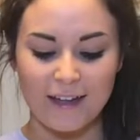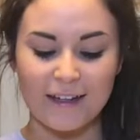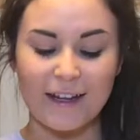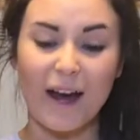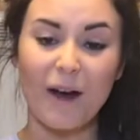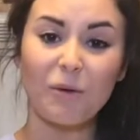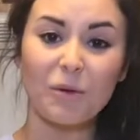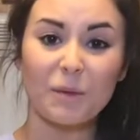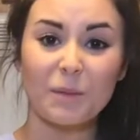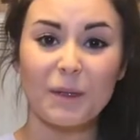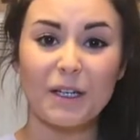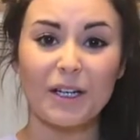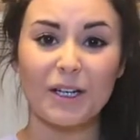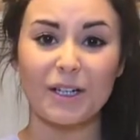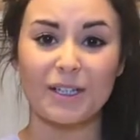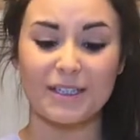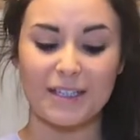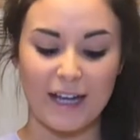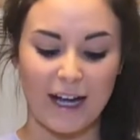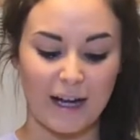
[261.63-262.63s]
now would be a
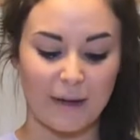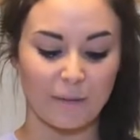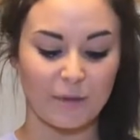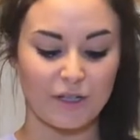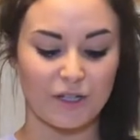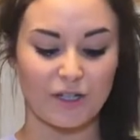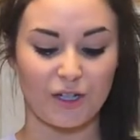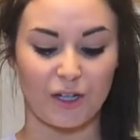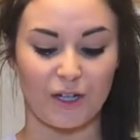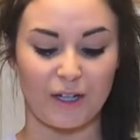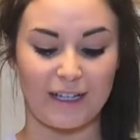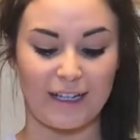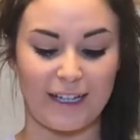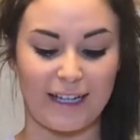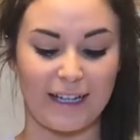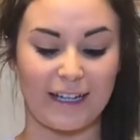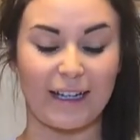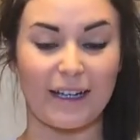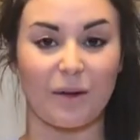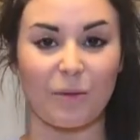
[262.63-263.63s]
good time to start
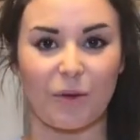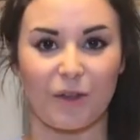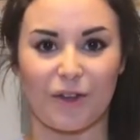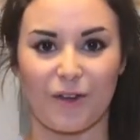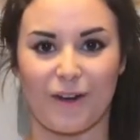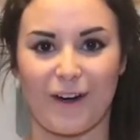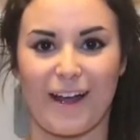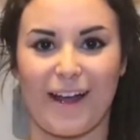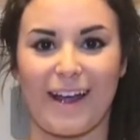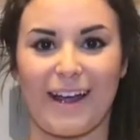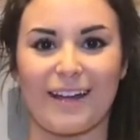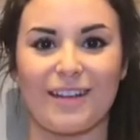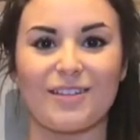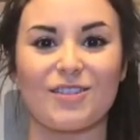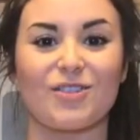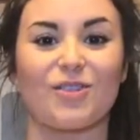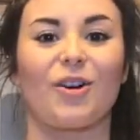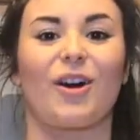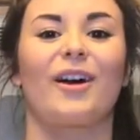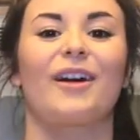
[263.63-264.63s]
kneading it with your hands.
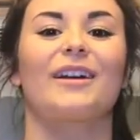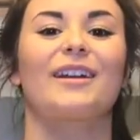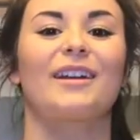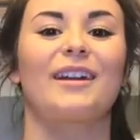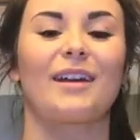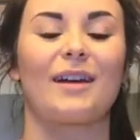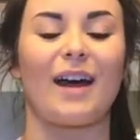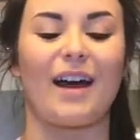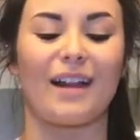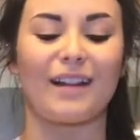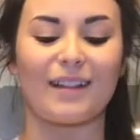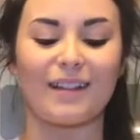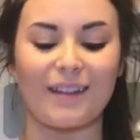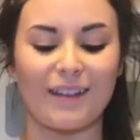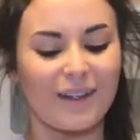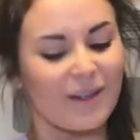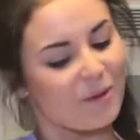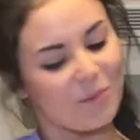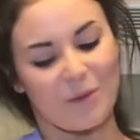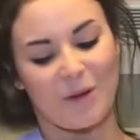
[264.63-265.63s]
You are gonna get a
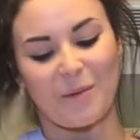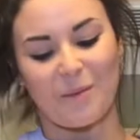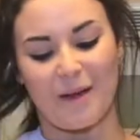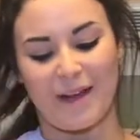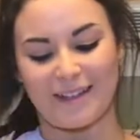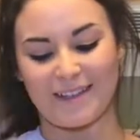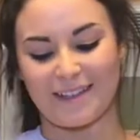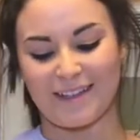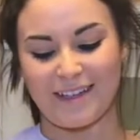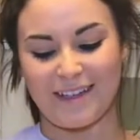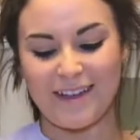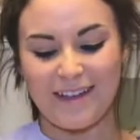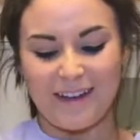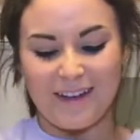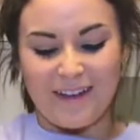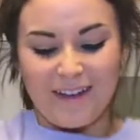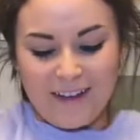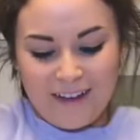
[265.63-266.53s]
little bit messy.